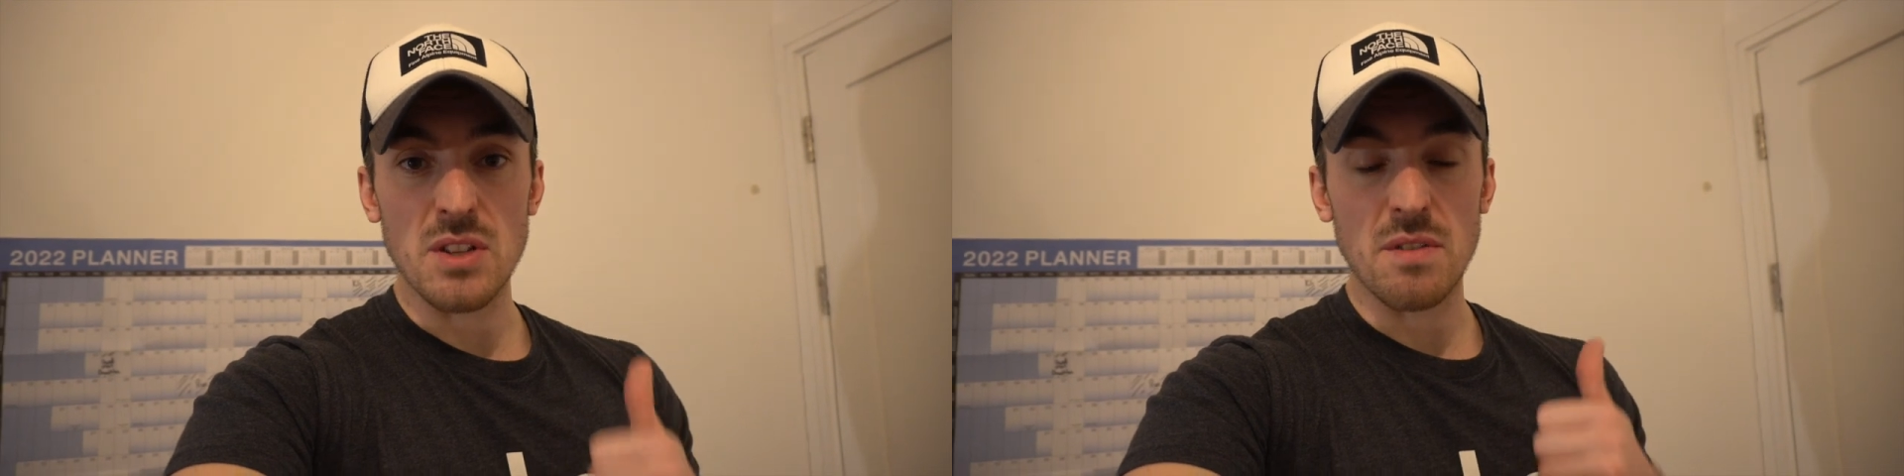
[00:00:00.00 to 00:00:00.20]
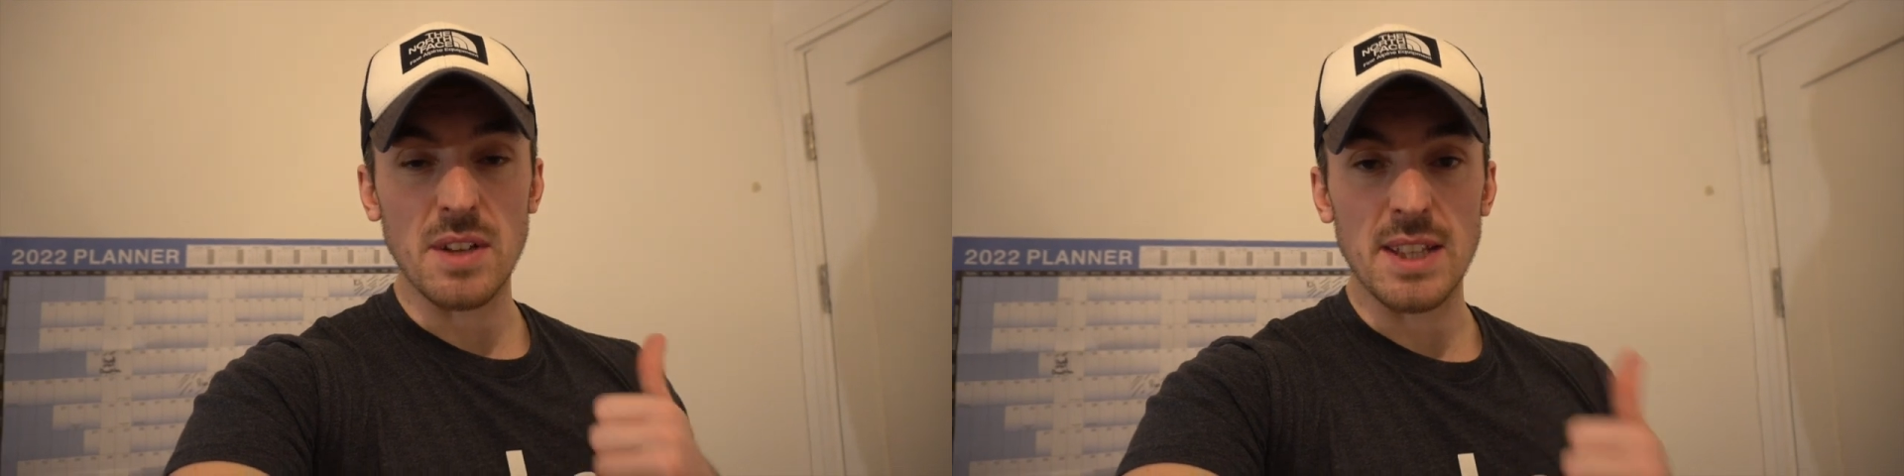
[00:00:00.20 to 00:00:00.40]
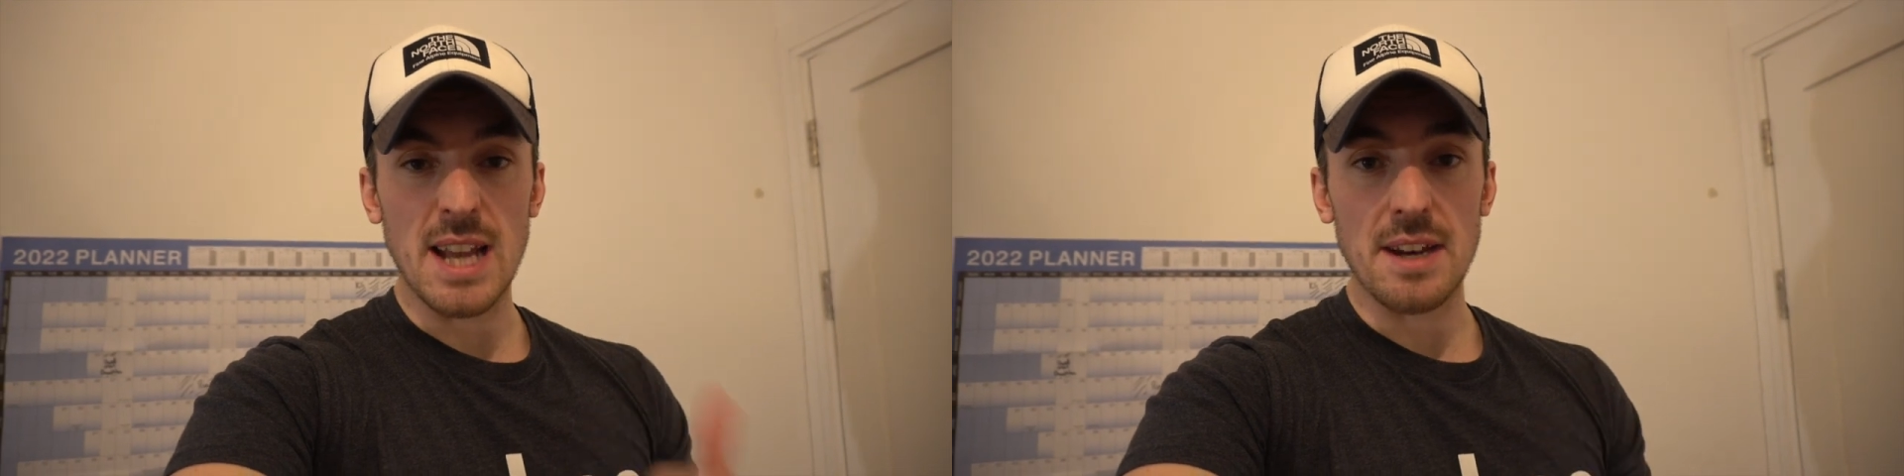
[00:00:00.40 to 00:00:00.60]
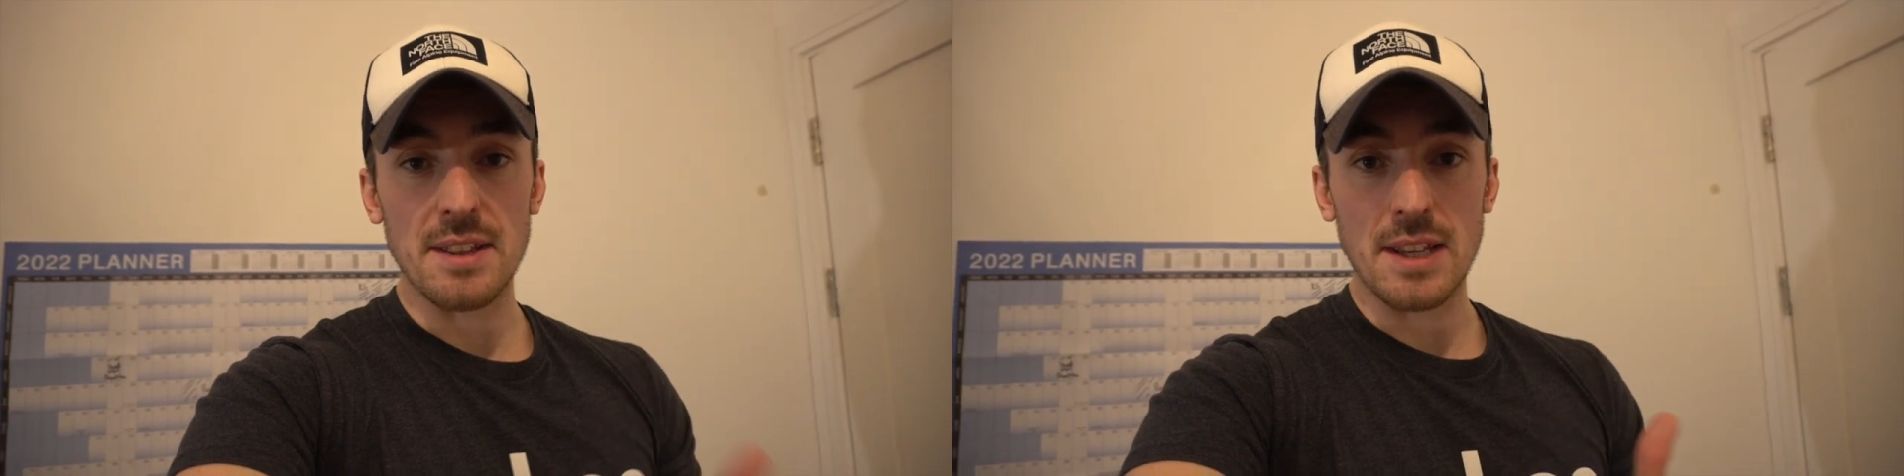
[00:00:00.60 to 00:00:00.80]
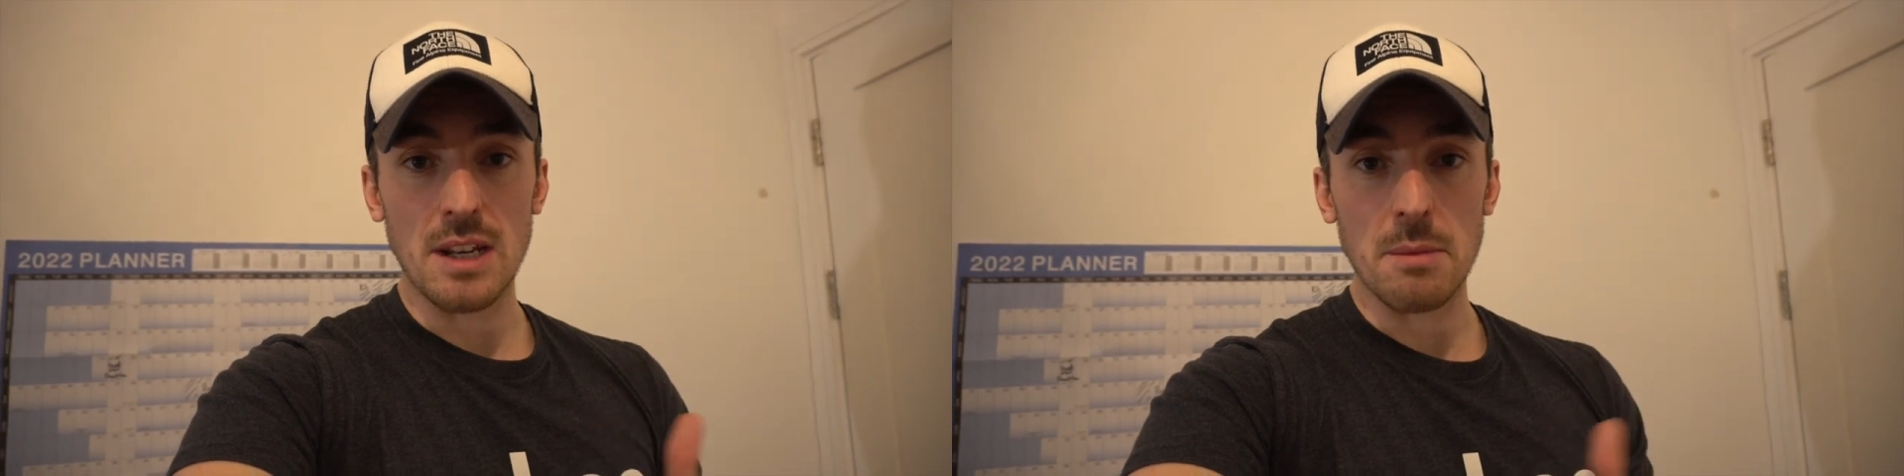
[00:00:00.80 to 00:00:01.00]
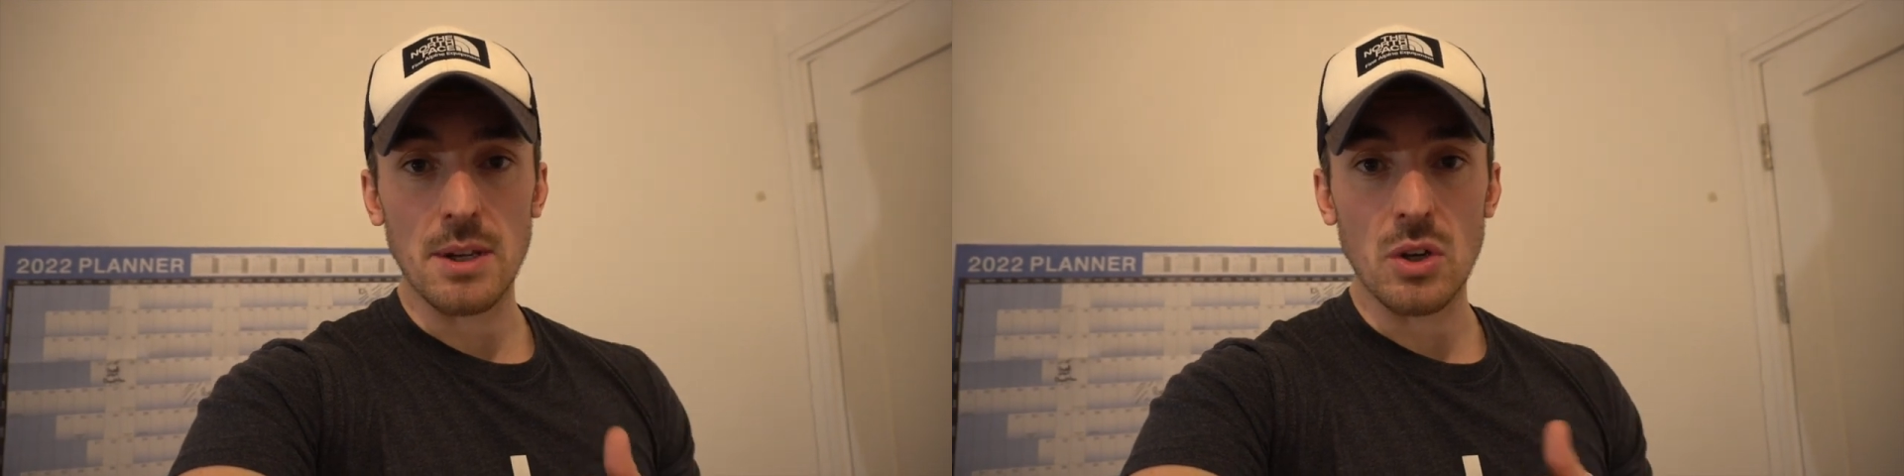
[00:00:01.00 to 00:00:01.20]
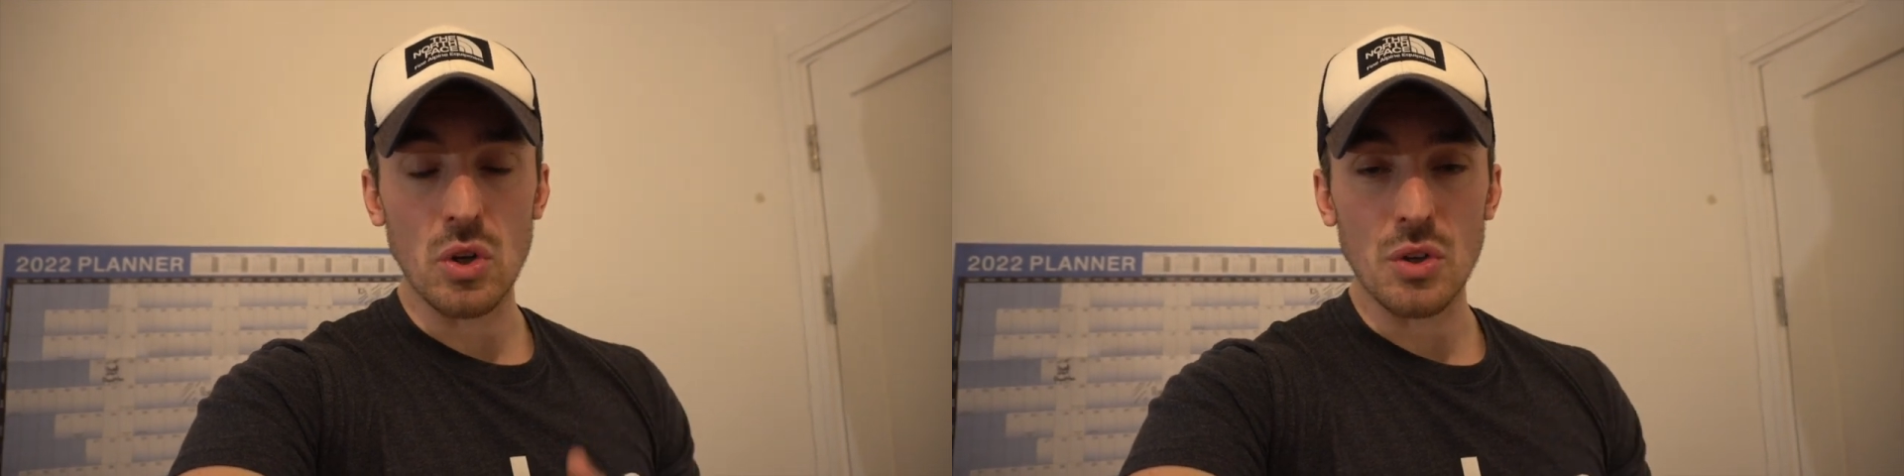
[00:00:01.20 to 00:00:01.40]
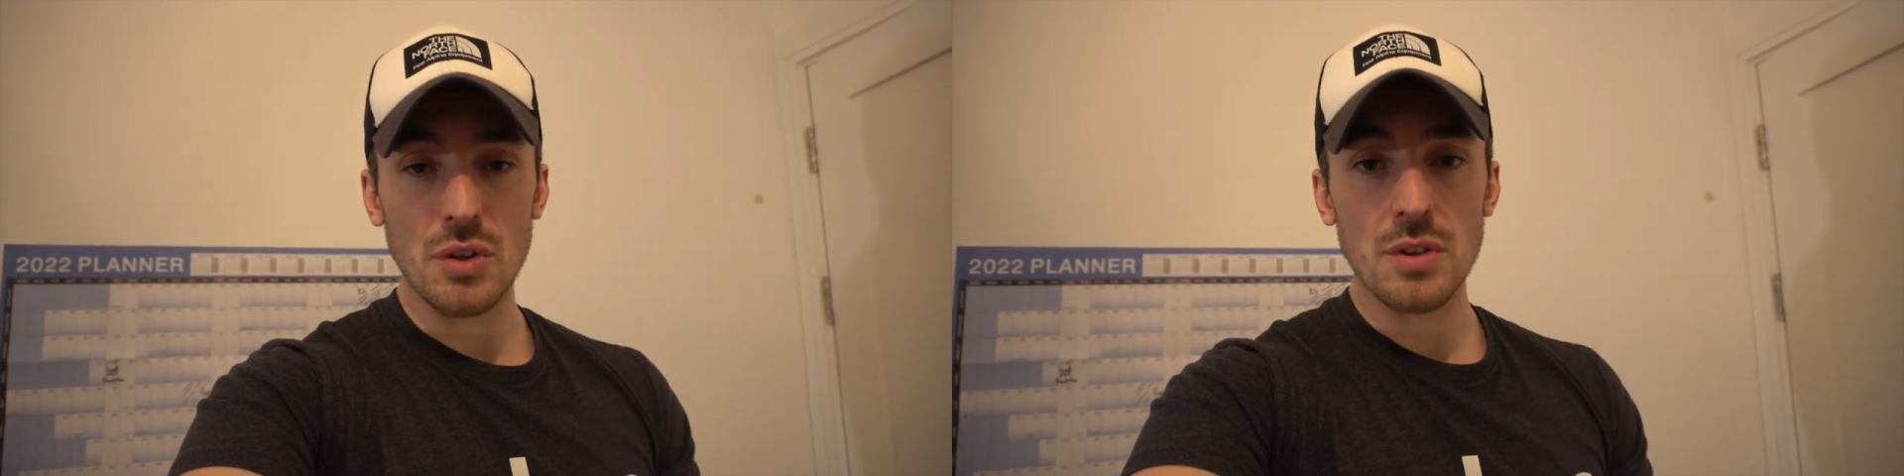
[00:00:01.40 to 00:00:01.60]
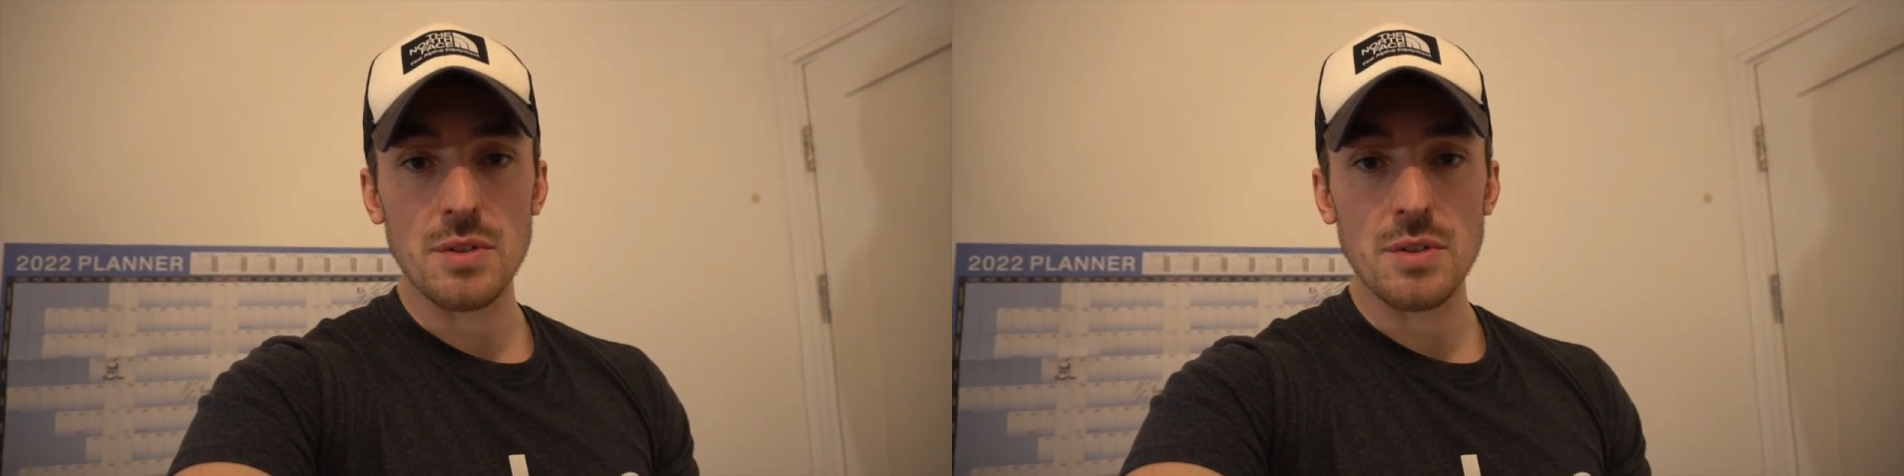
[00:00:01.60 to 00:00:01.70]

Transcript: stuff like that. I think it'll be good.